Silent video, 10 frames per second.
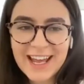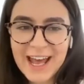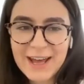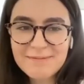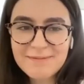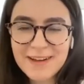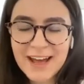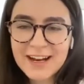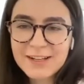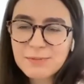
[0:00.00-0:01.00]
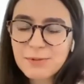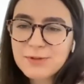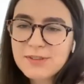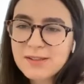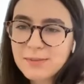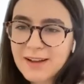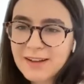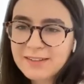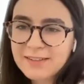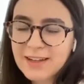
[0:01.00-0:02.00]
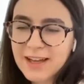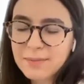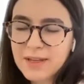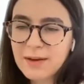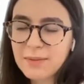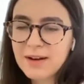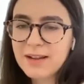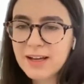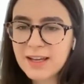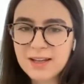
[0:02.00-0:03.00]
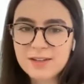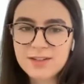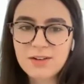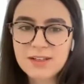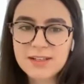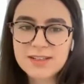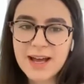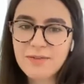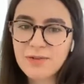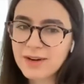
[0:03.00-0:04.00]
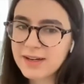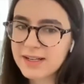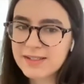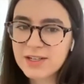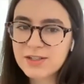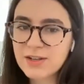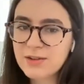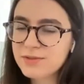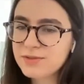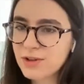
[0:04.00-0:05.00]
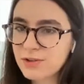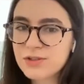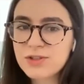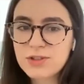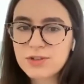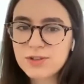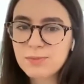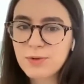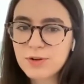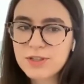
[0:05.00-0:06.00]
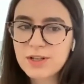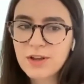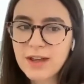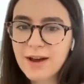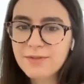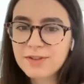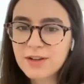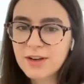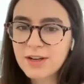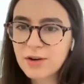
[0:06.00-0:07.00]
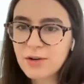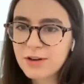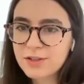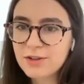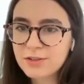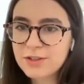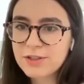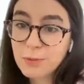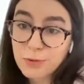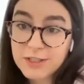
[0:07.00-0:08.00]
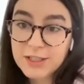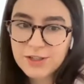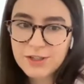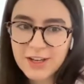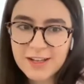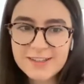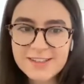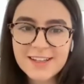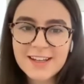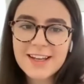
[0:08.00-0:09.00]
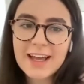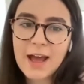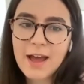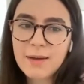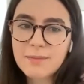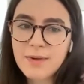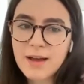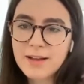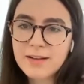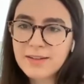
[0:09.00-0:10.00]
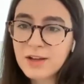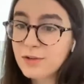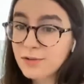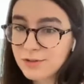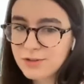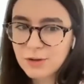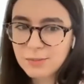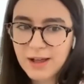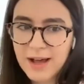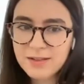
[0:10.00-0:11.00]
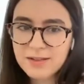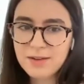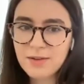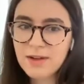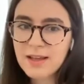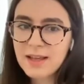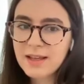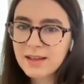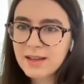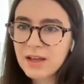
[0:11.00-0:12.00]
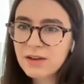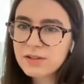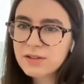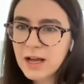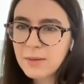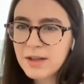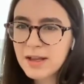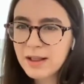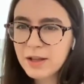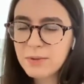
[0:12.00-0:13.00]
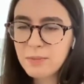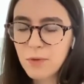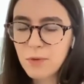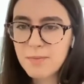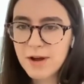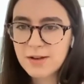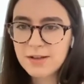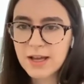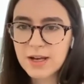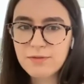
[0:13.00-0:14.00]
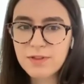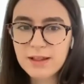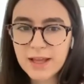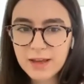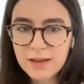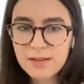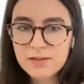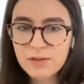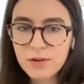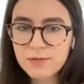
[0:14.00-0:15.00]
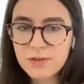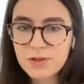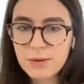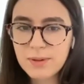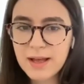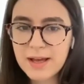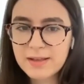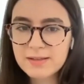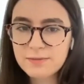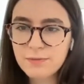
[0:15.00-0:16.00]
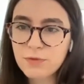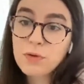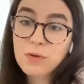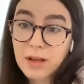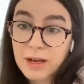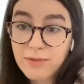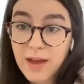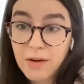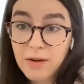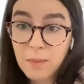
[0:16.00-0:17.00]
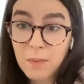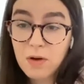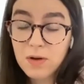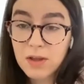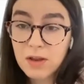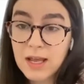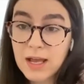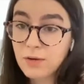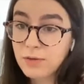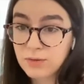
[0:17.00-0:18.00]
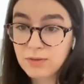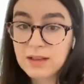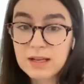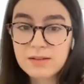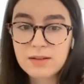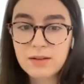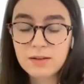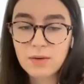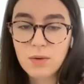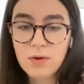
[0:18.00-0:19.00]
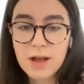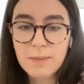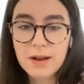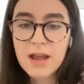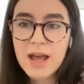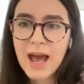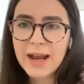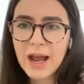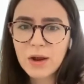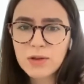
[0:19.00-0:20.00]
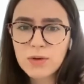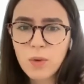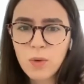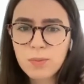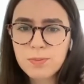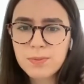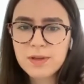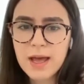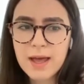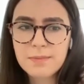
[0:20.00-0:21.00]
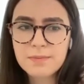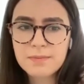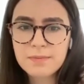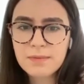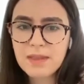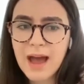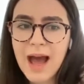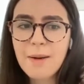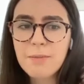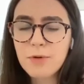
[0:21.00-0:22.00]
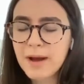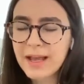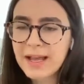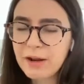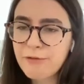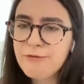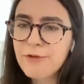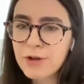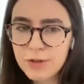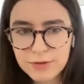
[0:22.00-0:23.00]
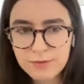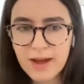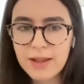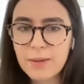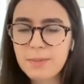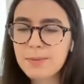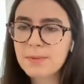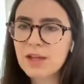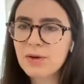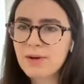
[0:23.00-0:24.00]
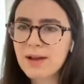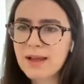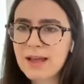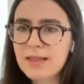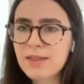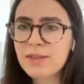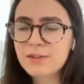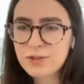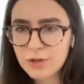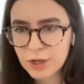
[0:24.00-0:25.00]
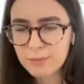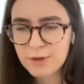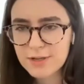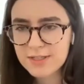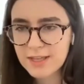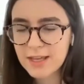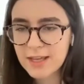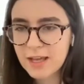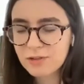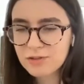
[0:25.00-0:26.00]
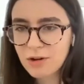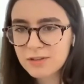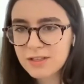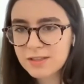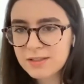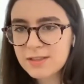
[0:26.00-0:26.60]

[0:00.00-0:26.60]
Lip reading: And I suppose as well, Keir, we're lucky in Scotland to have an organisation of Scottish student sport to look after, our Scottish sporting students, and they're known as SSS. So, Keir, tell me a little bit more about kind of the link sort of to SSS through kind of Heriot-Watt Uni, and also the link to Oriam, and how you hope that handball might kind of further develop in the student community in Scotland.